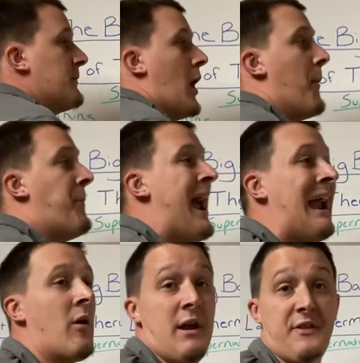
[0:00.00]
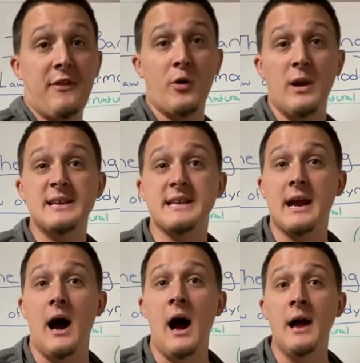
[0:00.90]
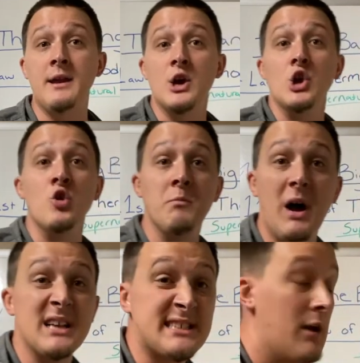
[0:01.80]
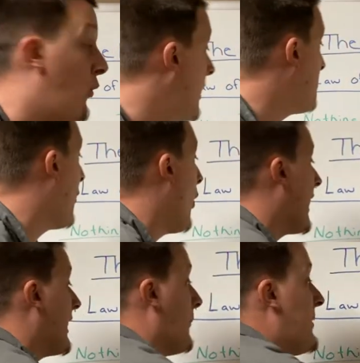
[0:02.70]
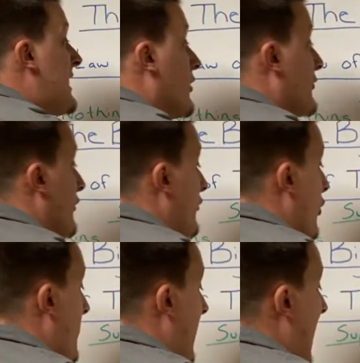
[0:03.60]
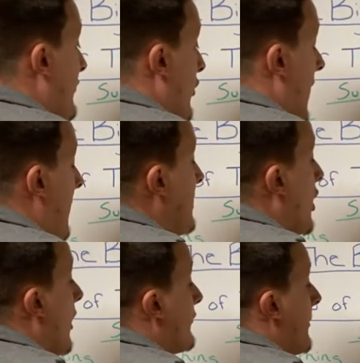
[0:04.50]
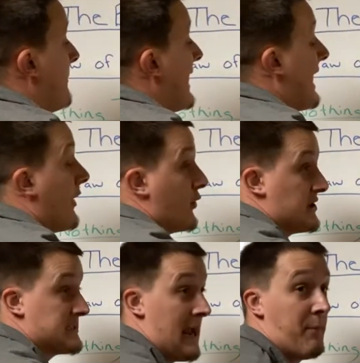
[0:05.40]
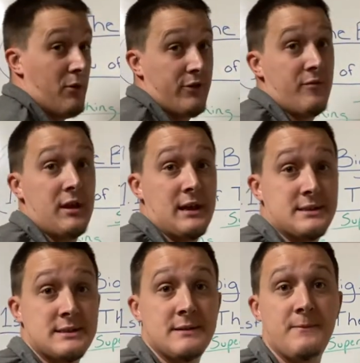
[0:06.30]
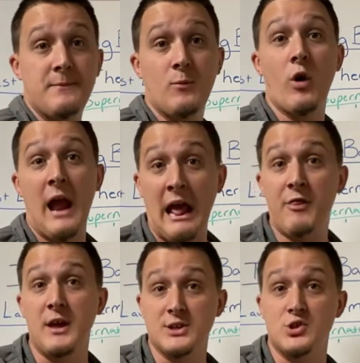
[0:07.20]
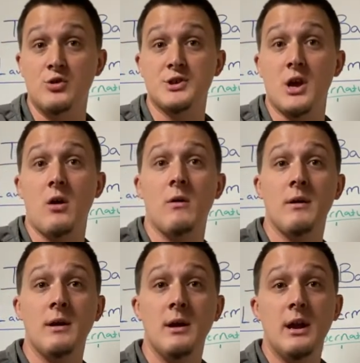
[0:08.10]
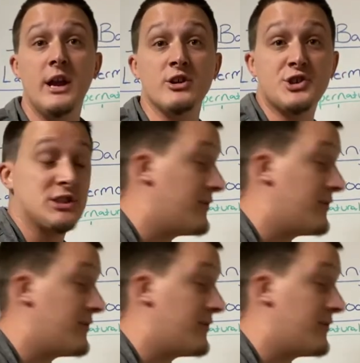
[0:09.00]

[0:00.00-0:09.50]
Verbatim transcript: apparent that there is a God, you must at one point appeal to the supernatural. And I'm going to go over many other examples of this where atheists do so. Here's just a